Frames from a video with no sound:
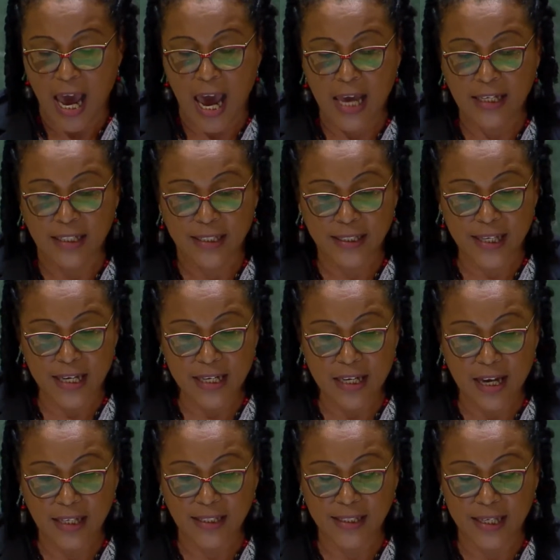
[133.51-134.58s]
and
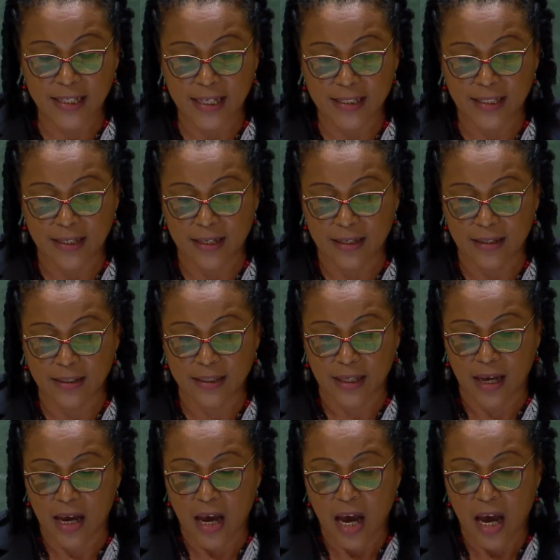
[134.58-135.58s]
senior citizens,